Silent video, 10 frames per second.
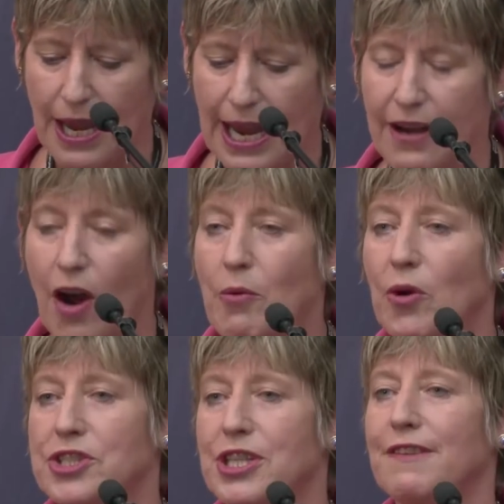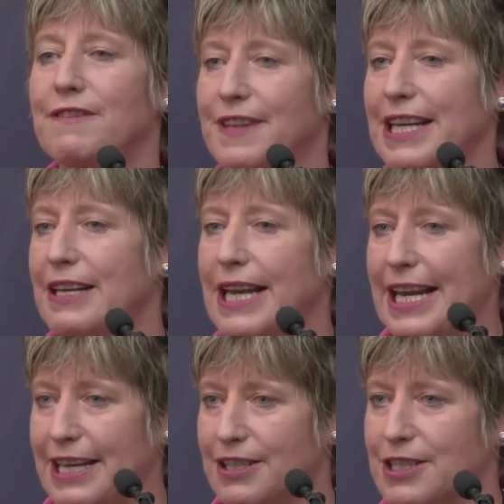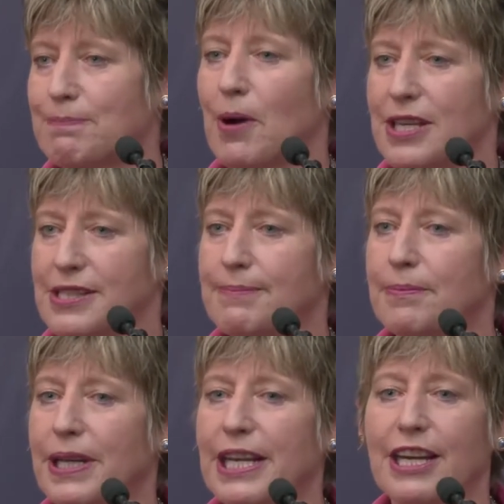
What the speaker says: And I want to then end by simply